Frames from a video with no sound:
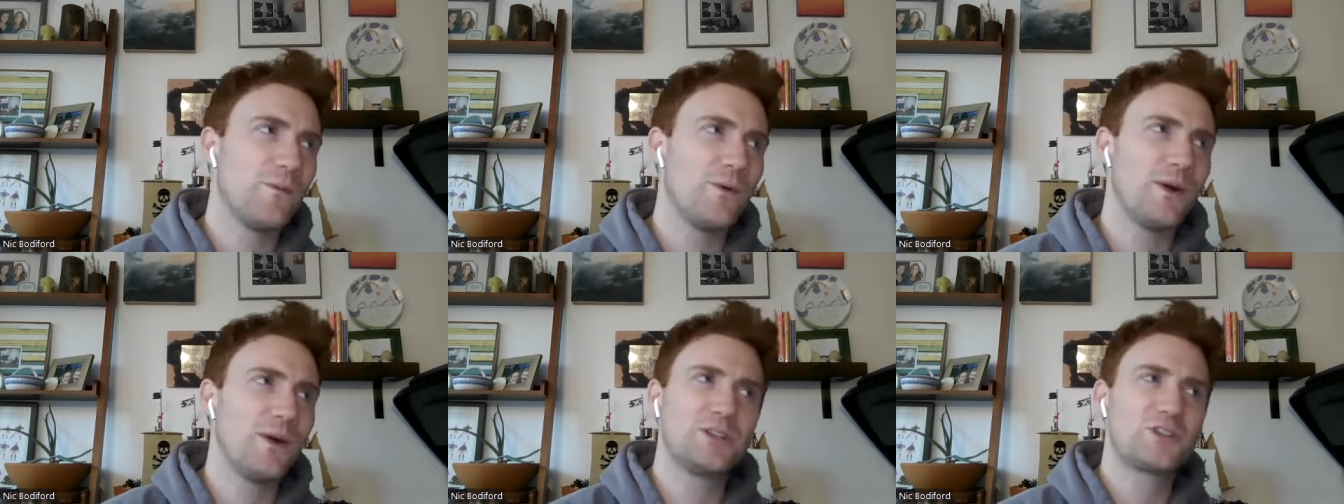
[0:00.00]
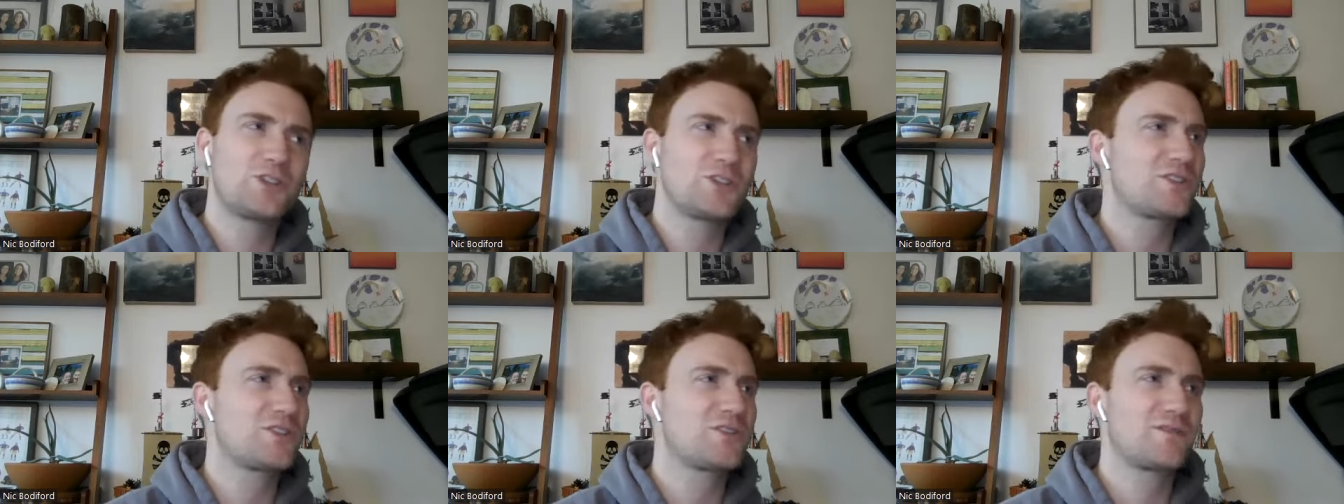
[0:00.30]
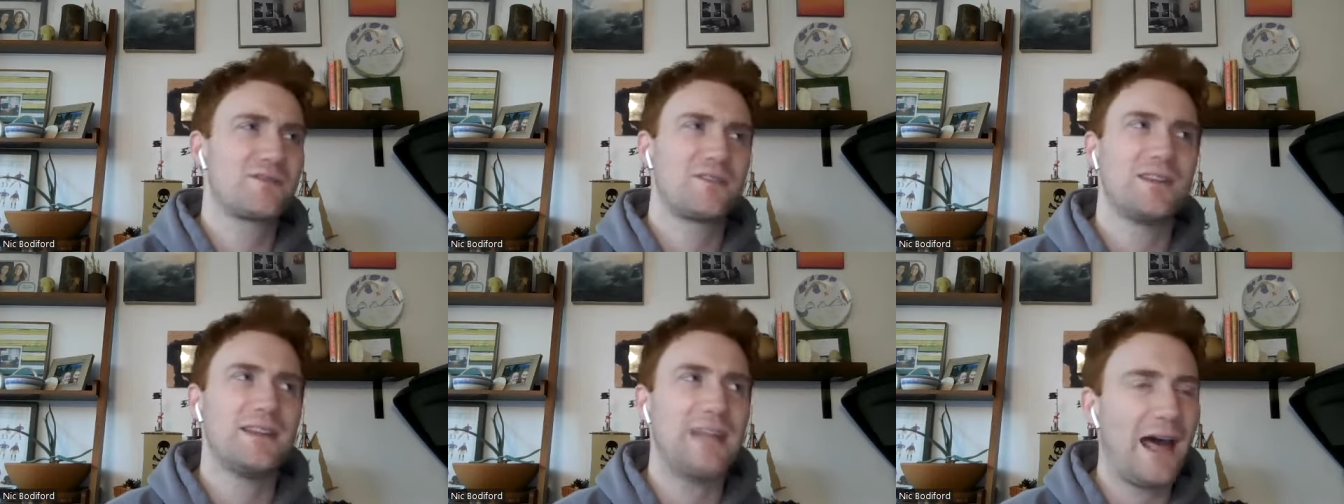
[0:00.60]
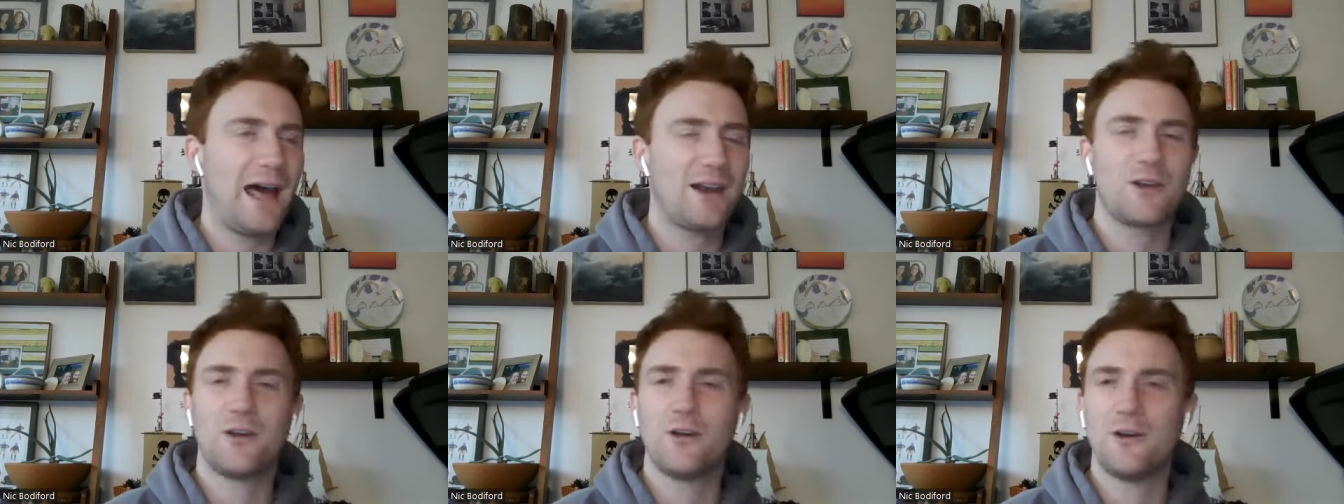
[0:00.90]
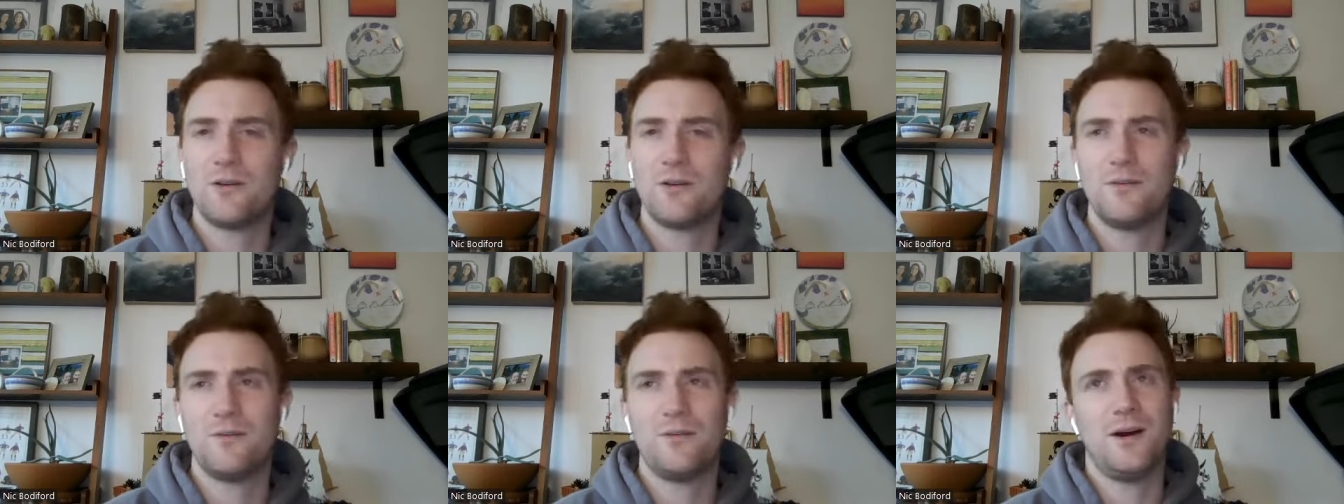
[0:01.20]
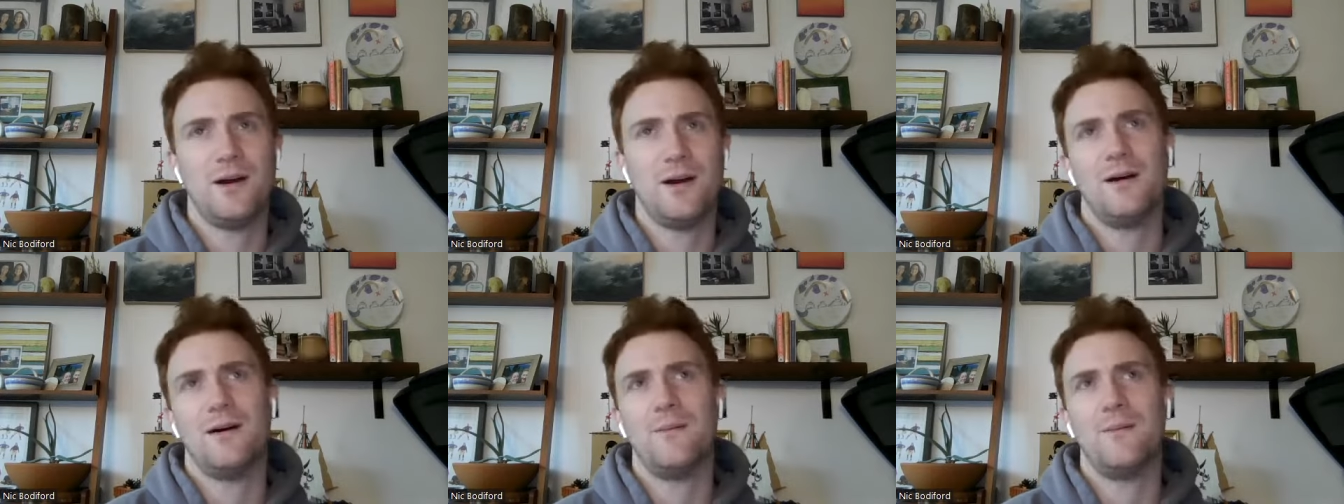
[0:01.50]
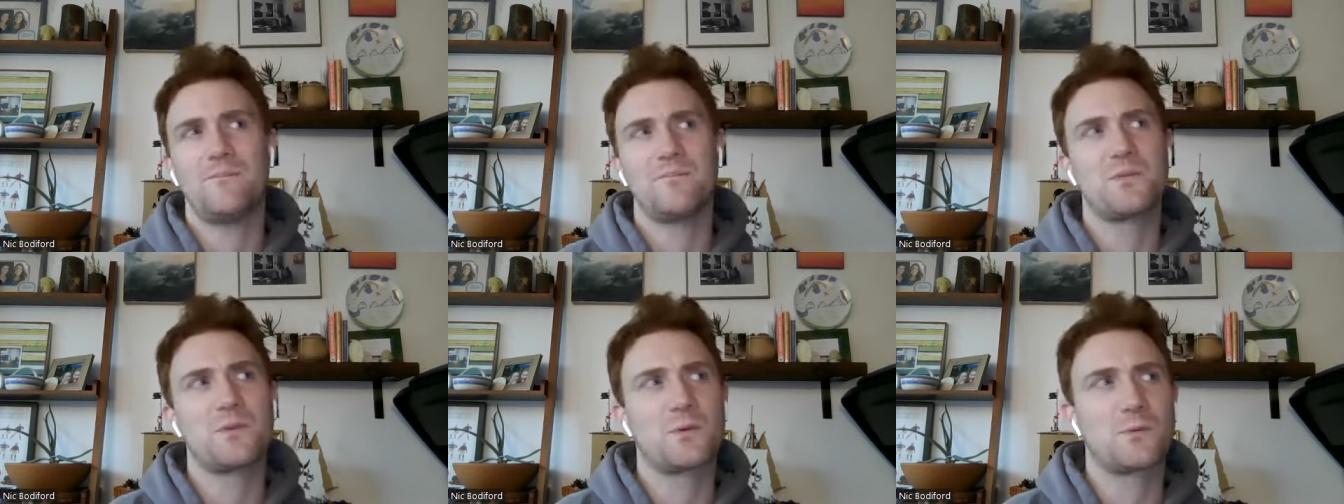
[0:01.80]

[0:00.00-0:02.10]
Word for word: it's just not a good um,